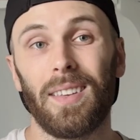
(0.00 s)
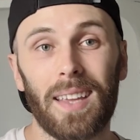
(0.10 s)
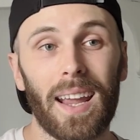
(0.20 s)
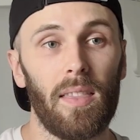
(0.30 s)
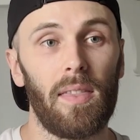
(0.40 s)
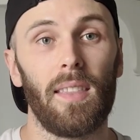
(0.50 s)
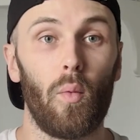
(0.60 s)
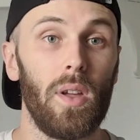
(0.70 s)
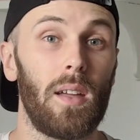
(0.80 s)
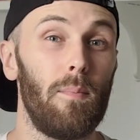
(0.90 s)
the second thing that
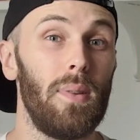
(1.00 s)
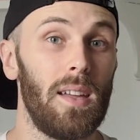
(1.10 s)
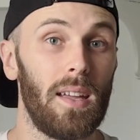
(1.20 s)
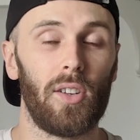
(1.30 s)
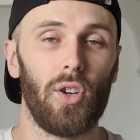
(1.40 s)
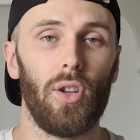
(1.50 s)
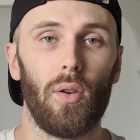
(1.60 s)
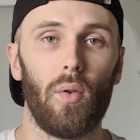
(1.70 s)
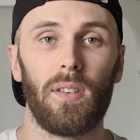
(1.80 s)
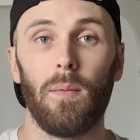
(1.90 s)
we can begin to do